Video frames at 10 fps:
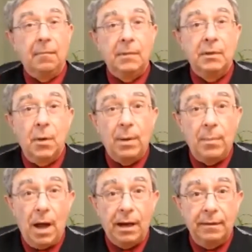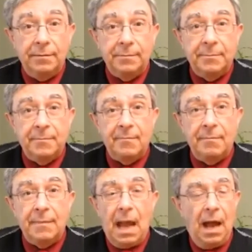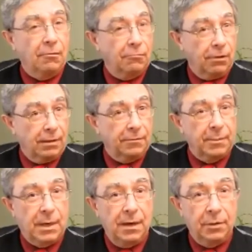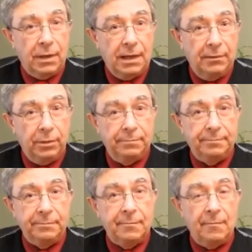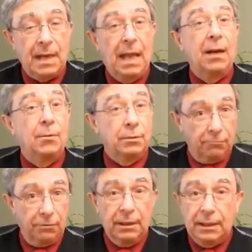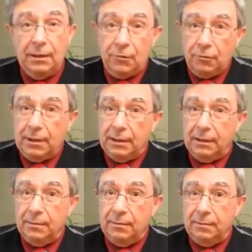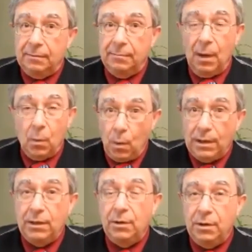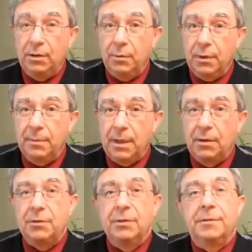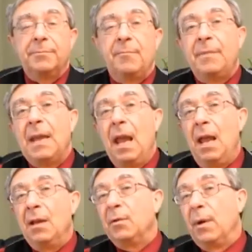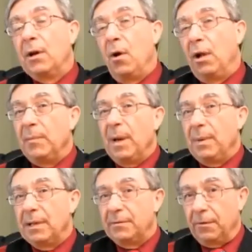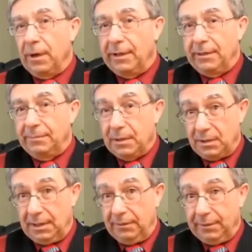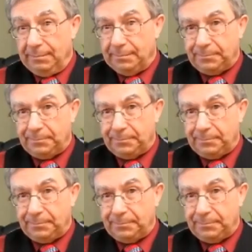So I bought it. I read it from cover to cover, and I was really intrigued by what you could do with hypnosis. So I called my best friend, Stephen,